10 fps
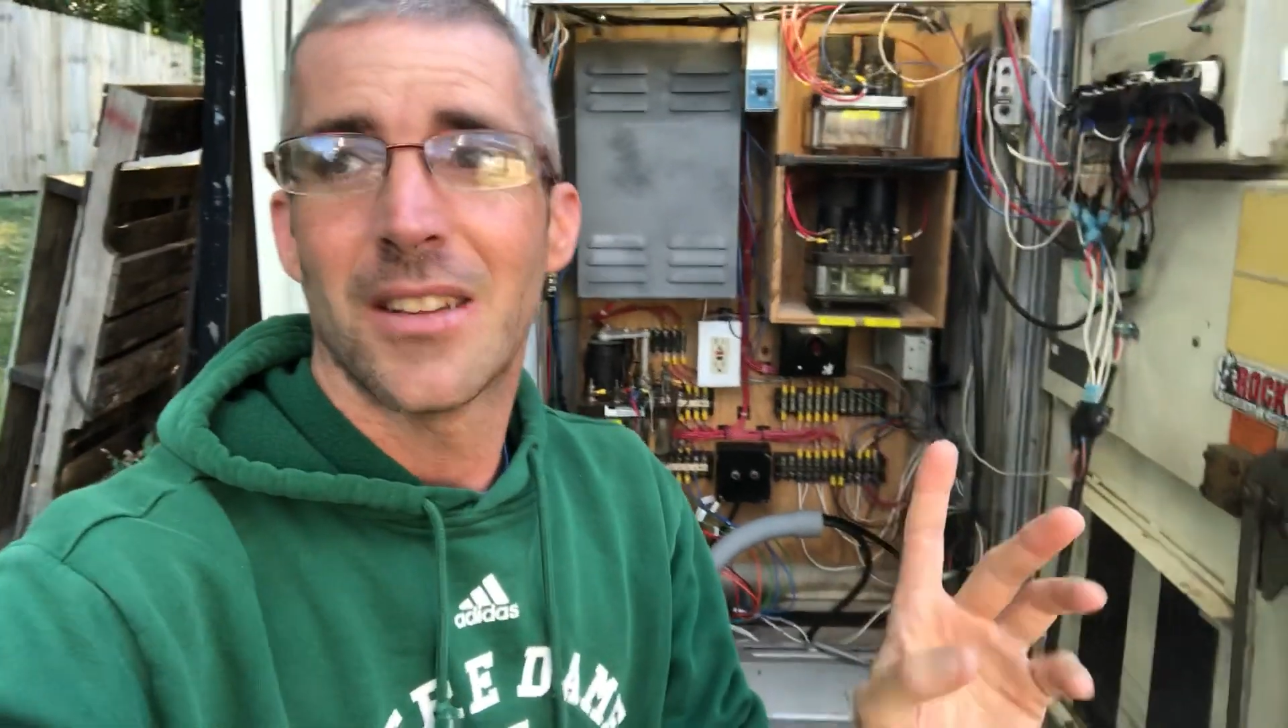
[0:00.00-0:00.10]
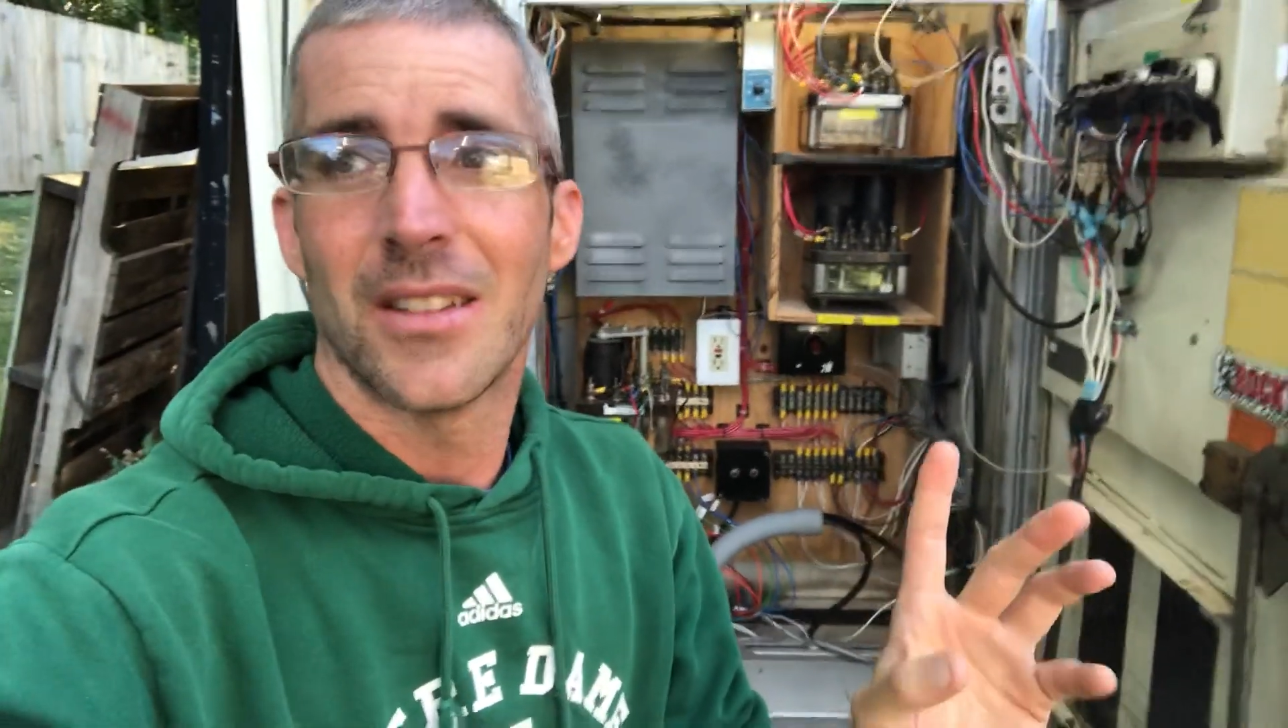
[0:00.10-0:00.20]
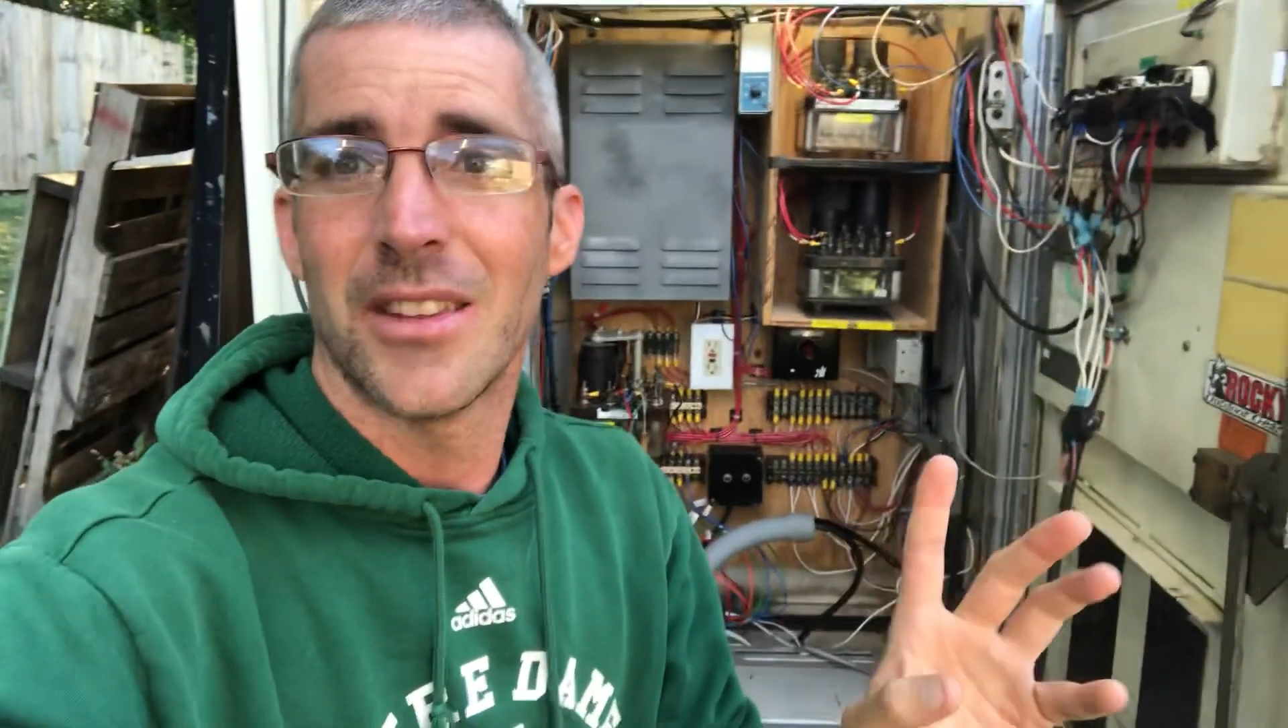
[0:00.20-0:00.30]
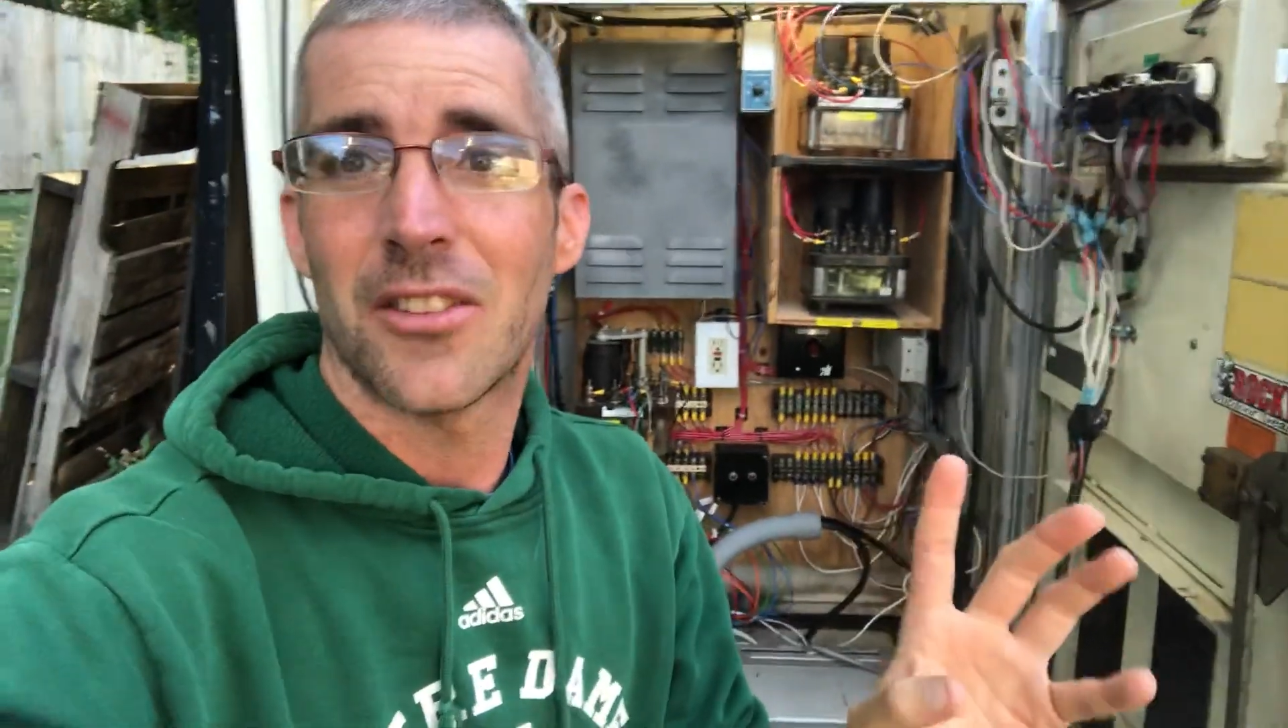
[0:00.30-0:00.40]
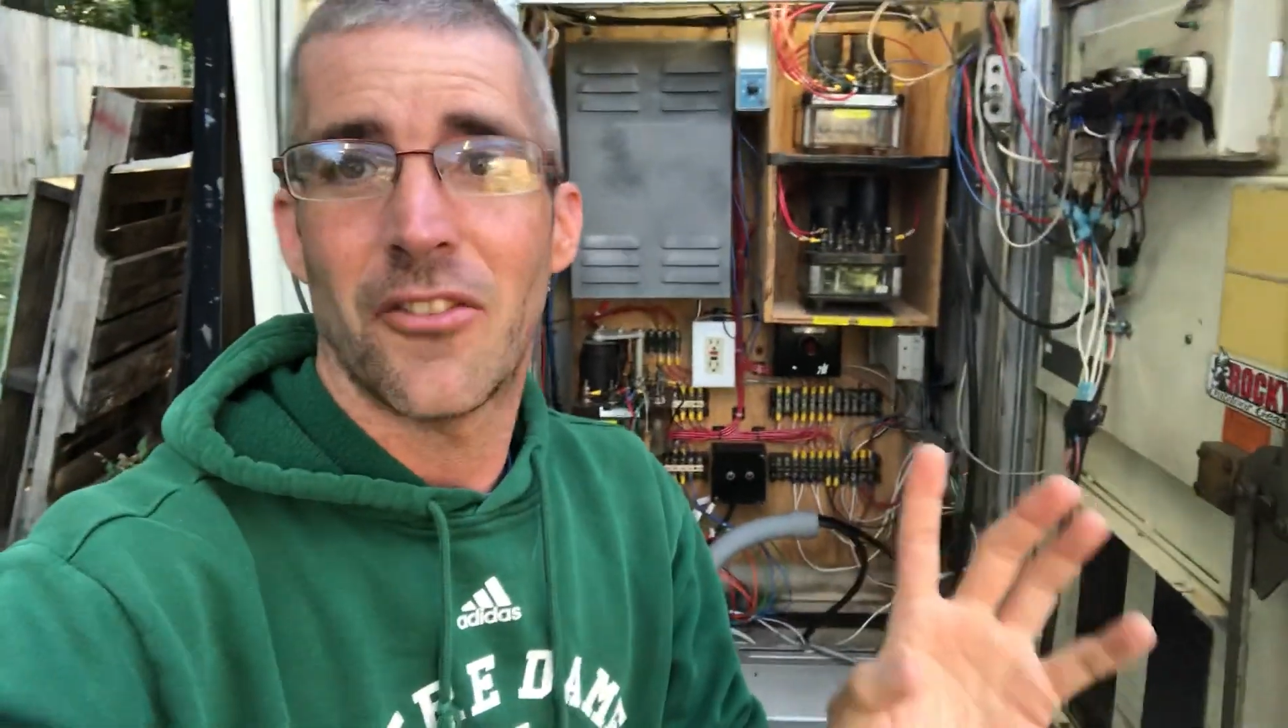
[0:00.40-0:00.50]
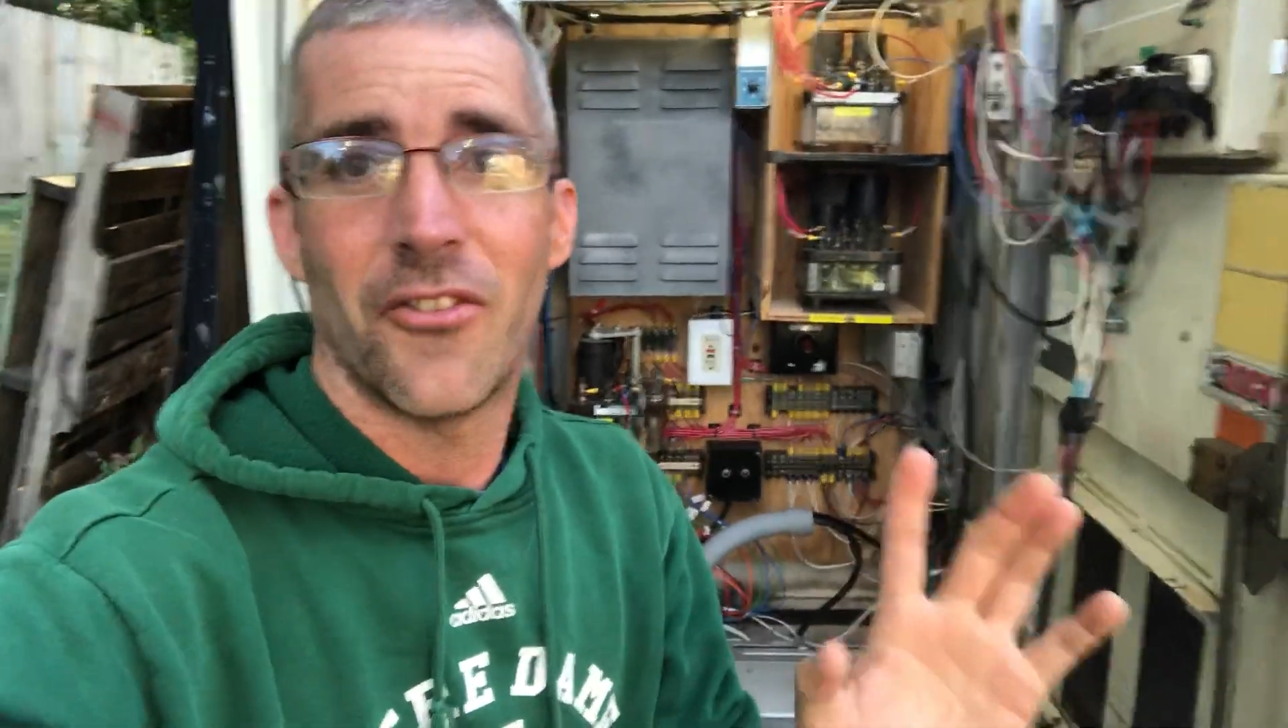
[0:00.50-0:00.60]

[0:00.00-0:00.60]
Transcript: at least